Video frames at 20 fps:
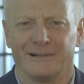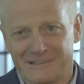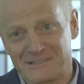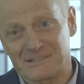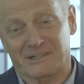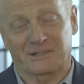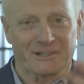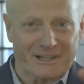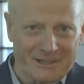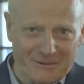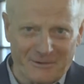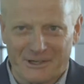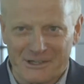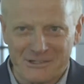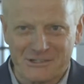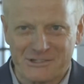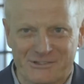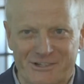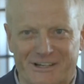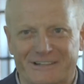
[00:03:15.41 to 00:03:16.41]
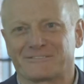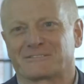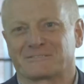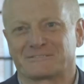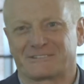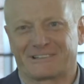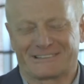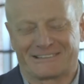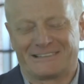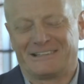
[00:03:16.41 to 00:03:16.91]
So there you are, straight from
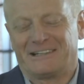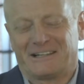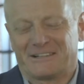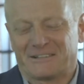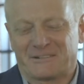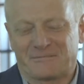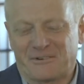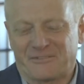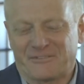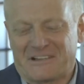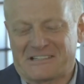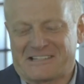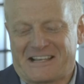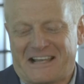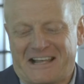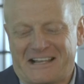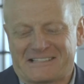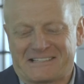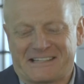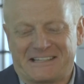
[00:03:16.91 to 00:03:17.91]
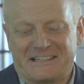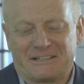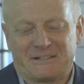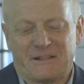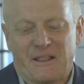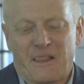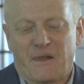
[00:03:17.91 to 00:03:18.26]
the Professor Hattie.